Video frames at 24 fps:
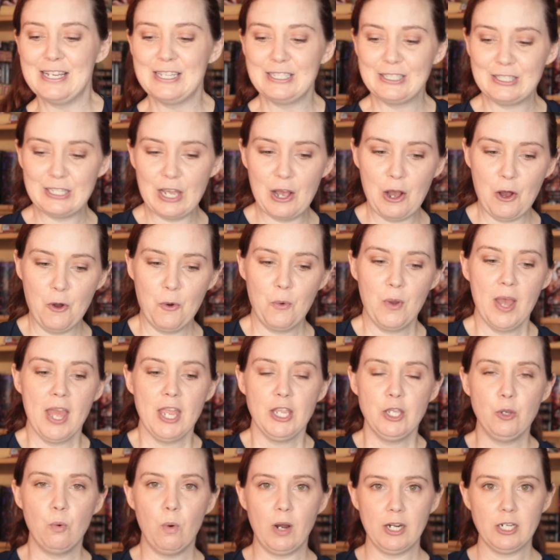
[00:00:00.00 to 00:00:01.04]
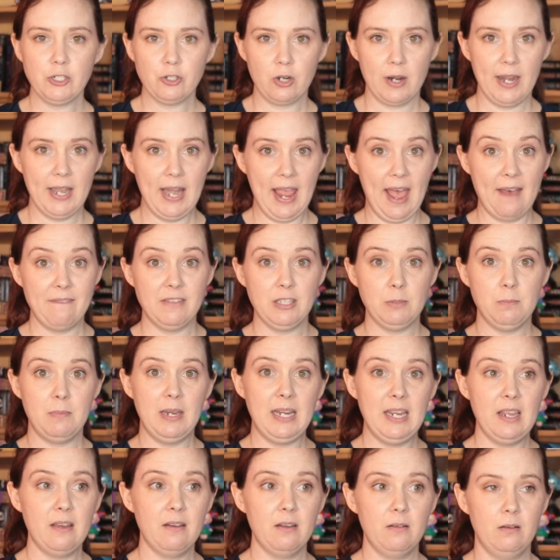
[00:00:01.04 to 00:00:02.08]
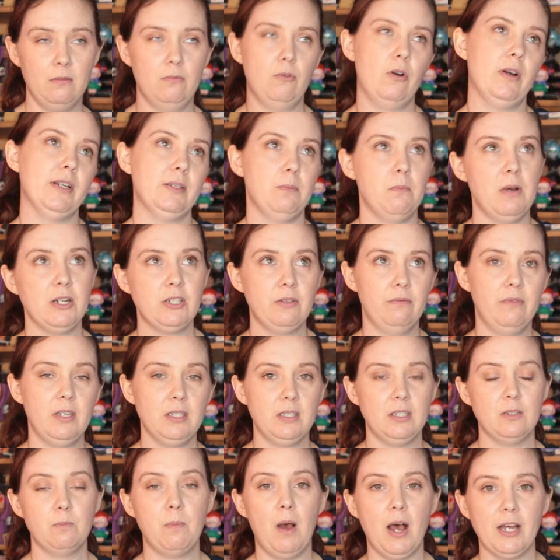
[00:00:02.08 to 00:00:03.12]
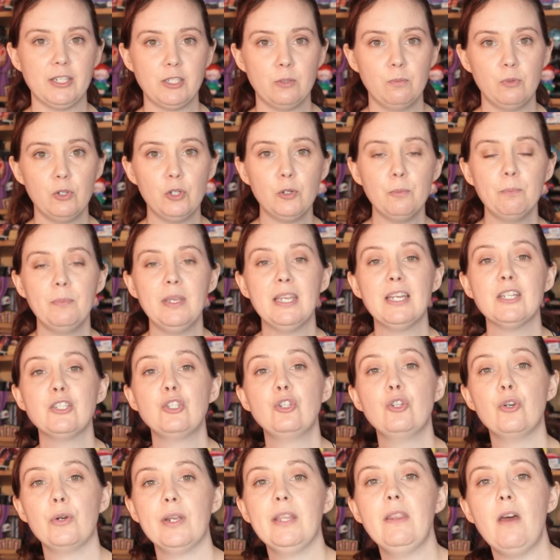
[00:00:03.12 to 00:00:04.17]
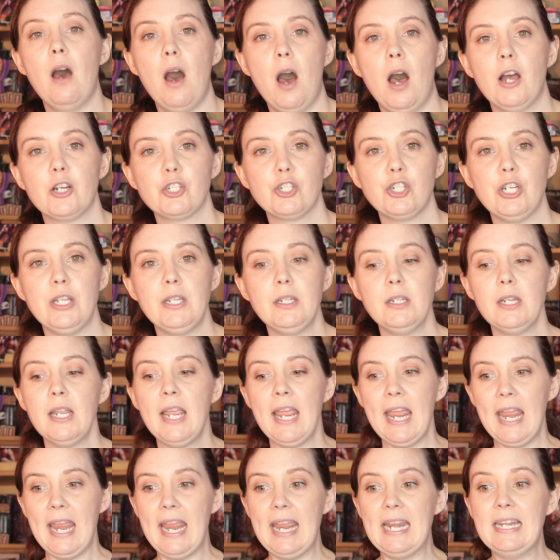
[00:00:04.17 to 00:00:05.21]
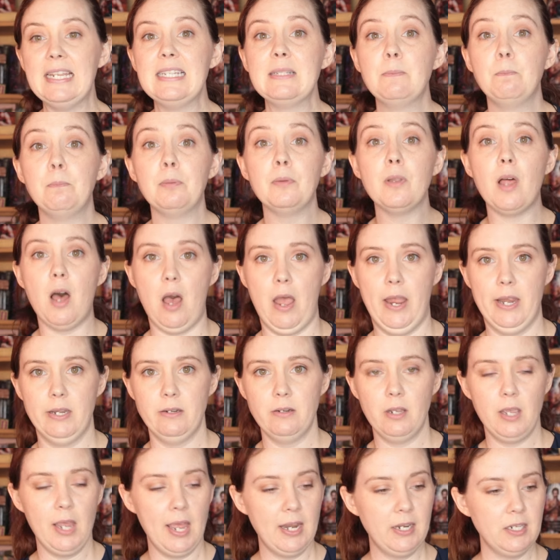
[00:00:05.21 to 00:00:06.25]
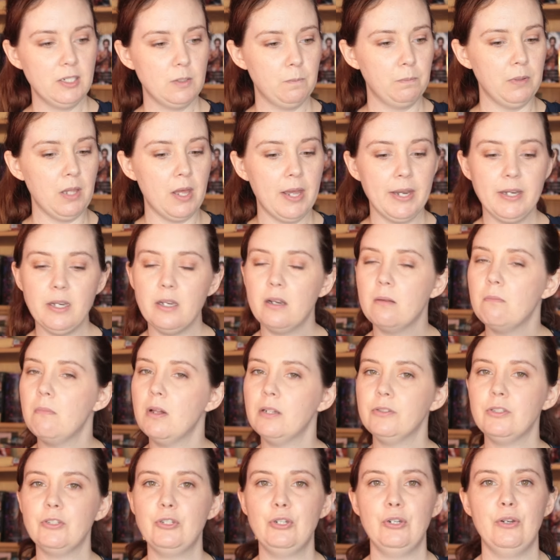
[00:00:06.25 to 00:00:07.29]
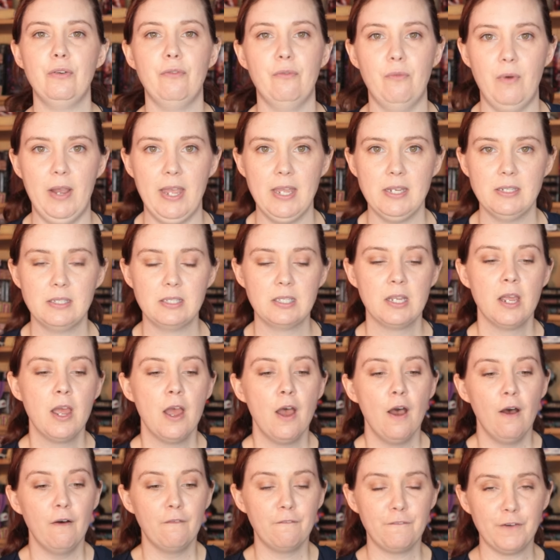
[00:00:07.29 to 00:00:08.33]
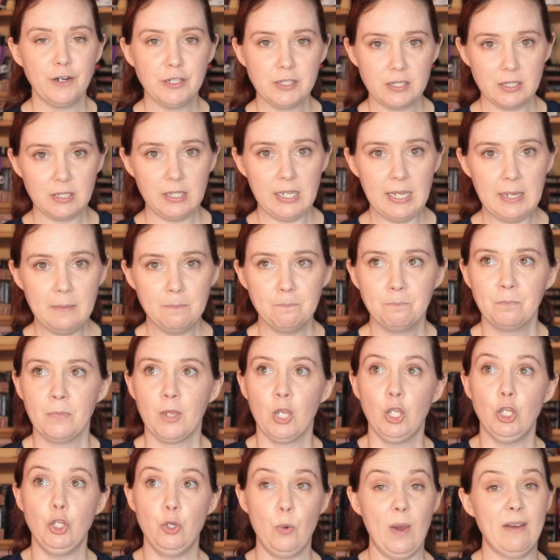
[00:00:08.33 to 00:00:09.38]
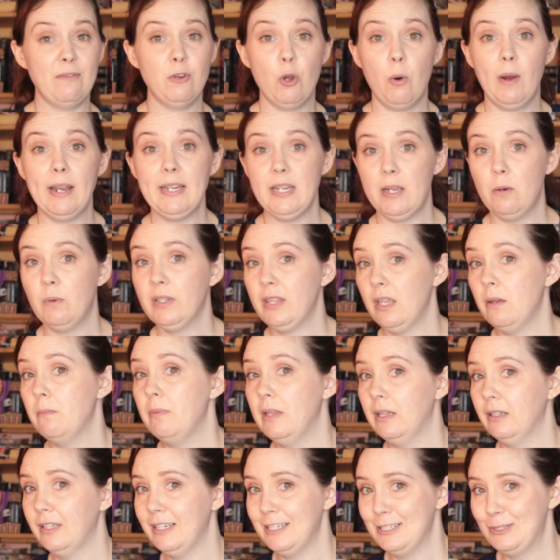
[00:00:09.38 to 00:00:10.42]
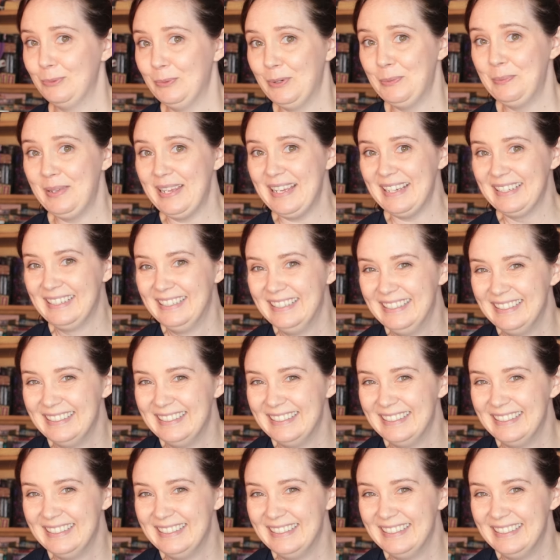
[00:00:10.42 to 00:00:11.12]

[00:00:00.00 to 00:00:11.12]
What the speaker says: So you wanna try and have as many or as much of this as possible because during the auction, it is blind and it's blind in a multitude of ways. Firstly, you have no idea what the abilities will be.